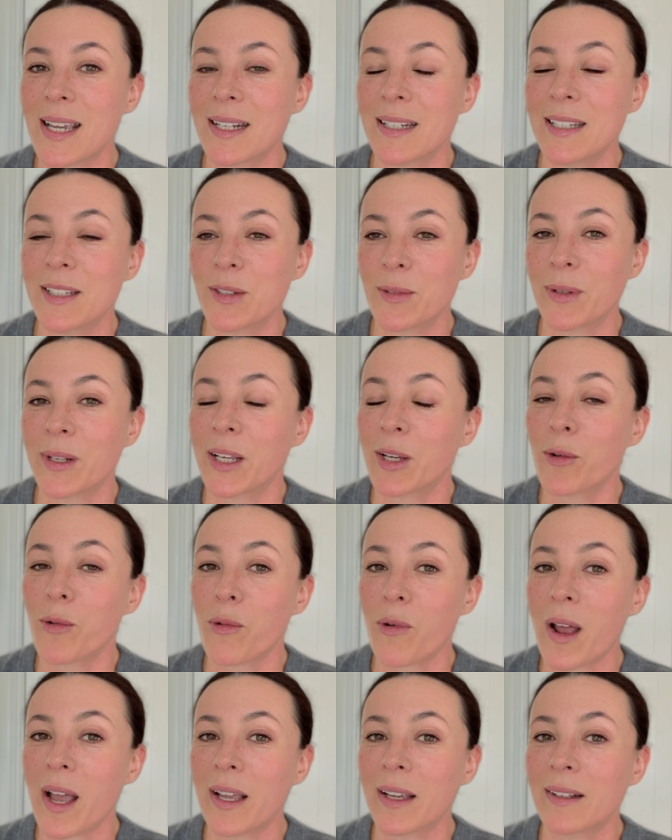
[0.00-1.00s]
I literally
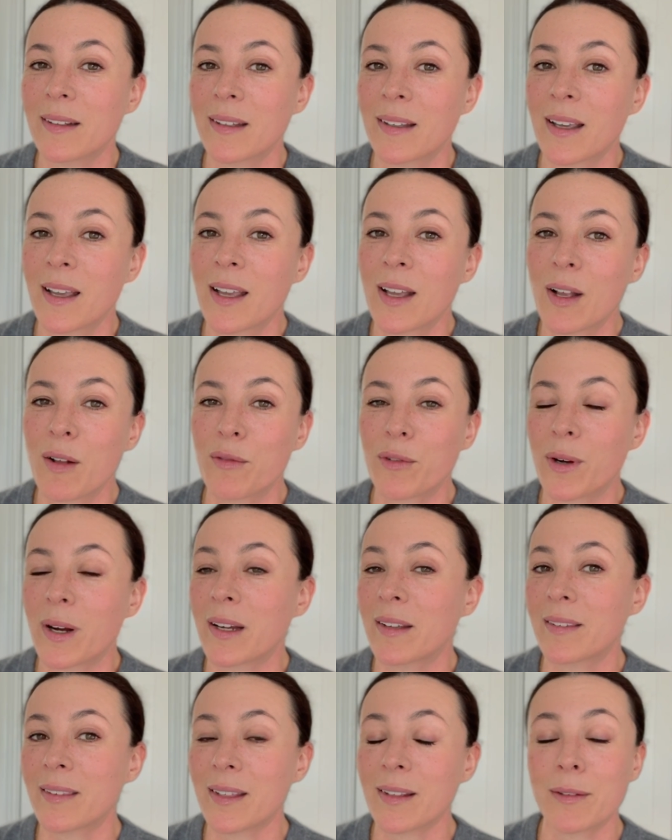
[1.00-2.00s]
cried for
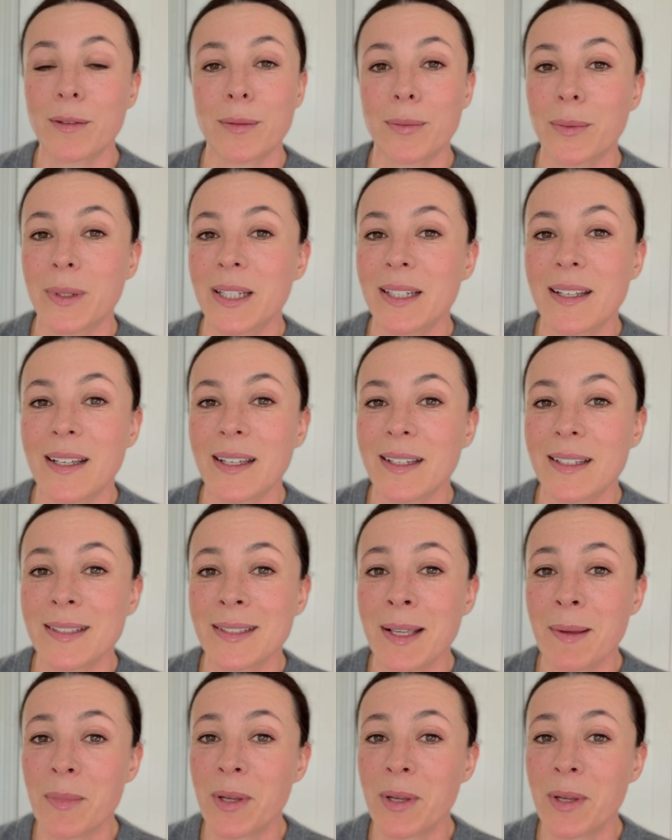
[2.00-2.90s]
I think 3 days.